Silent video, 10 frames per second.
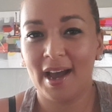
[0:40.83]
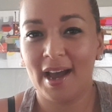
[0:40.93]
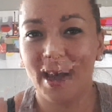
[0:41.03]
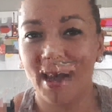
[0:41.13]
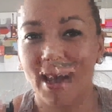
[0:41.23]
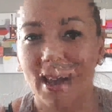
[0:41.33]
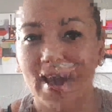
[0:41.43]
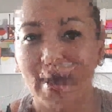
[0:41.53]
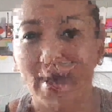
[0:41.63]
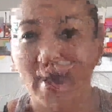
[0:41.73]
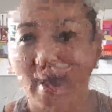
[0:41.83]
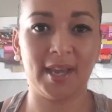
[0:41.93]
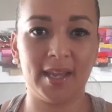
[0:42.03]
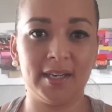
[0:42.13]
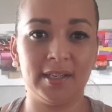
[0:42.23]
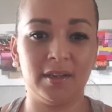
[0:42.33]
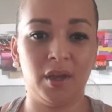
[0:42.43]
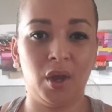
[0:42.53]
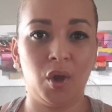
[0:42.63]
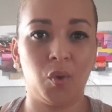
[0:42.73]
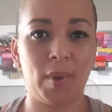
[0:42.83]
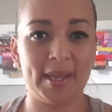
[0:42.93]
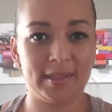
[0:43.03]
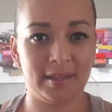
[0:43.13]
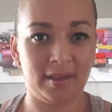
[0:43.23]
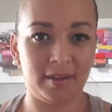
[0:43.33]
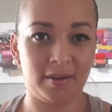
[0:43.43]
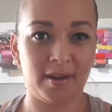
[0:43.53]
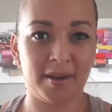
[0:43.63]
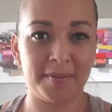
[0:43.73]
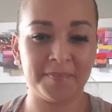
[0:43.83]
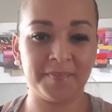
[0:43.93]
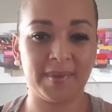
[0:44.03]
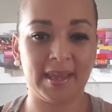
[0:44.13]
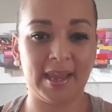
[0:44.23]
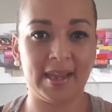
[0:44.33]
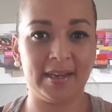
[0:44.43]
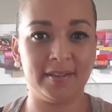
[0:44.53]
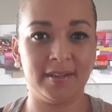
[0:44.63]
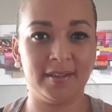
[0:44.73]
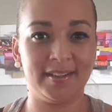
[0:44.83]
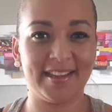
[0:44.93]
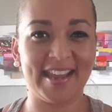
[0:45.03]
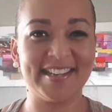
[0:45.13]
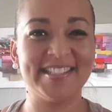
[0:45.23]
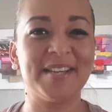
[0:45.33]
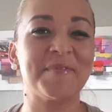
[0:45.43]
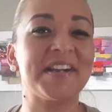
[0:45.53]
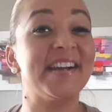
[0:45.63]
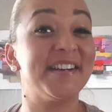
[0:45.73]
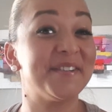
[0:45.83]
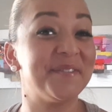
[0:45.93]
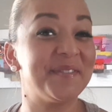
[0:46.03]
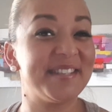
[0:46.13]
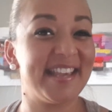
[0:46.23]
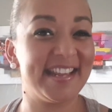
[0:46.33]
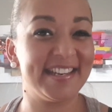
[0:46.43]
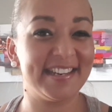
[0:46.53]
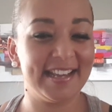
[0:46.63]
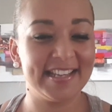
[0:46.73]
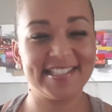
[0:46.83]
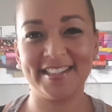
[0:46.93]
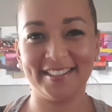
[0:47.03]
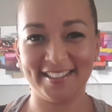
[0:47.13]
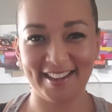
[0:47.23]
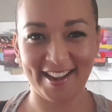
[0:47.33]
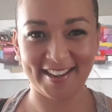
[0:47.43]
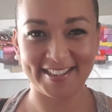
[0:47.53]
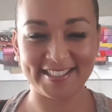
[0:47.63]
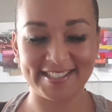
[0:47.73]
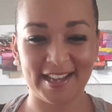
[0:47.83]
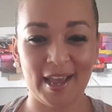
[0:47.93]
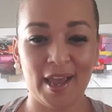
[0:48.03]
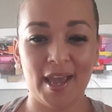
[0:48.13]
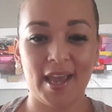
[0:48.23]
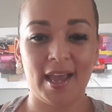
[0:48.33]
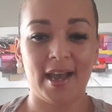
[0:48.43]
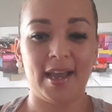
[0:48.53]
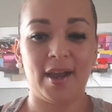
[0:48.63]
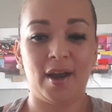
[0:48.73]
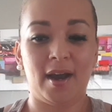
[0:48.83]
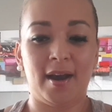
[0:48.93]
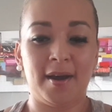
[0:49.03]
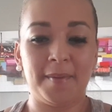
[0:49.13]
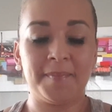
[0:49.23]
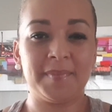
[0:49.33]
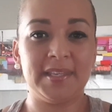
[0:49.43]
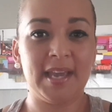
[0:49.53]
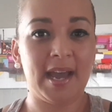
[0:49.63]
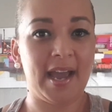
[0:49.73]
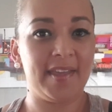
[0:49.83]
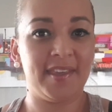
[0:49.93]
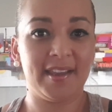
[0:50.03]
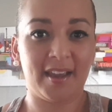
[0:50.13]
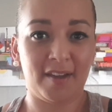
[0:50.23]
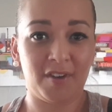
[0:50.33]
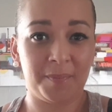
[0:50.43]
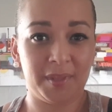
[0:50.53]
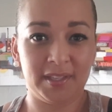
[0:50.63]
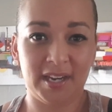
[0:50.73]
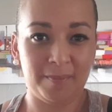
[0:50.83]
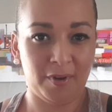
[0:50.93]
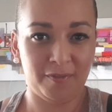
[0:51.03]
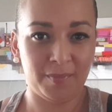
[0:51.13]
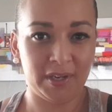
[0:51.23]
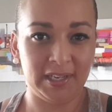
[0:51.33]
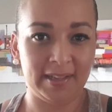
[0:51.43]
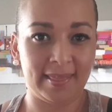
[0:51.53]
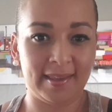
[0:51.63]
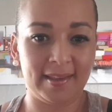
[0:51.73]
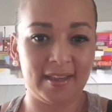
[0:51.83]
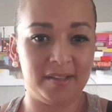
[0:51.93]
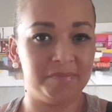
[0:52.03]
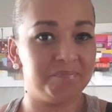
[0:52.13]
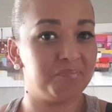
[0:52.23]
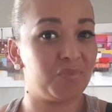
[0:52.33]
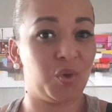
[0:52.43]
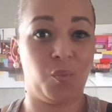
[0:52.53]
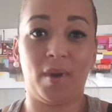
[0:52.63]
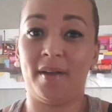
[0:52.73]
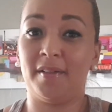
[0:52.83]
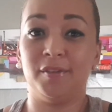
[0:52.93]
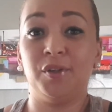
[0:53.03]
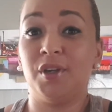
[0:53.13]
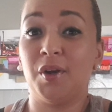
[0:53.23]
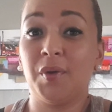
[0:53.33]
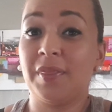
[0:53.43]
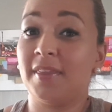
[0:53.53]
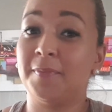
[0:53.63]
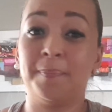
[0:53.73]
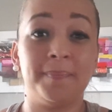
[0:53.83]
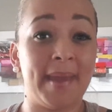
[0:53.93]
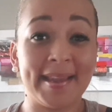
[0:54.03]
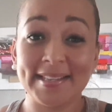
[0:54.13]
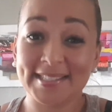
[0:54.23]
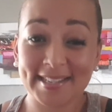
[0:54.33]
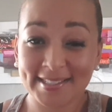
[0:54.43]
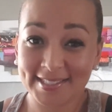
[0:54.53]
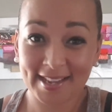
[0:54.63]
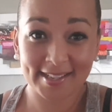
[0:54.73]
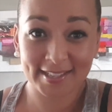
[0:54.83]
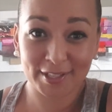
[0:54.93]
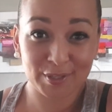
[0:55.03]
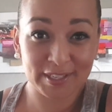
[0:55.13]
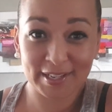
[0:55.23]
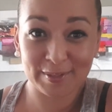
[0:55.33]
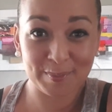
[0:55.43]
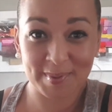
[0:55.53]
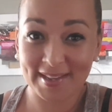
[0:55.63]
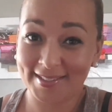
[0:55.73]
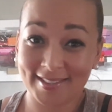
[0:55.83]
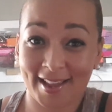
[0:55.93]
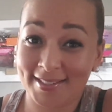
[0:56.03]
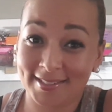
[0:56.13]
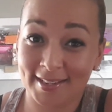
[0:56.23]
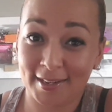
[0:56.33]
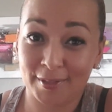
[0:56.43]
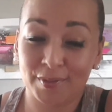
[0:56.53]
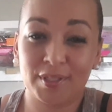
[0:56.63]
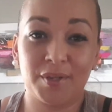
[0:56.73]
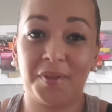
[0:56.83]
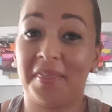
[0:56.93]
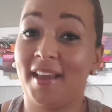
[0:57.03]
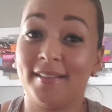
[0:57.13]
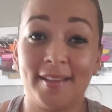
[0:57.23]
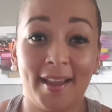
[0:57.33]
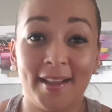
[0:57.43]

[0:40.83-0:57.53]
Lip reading: When I started gaining weight and gaining some curves in certain areas, I then gave up the dream of modeling, thinking, well, you know, the magazine says that you need to be a size zero, so that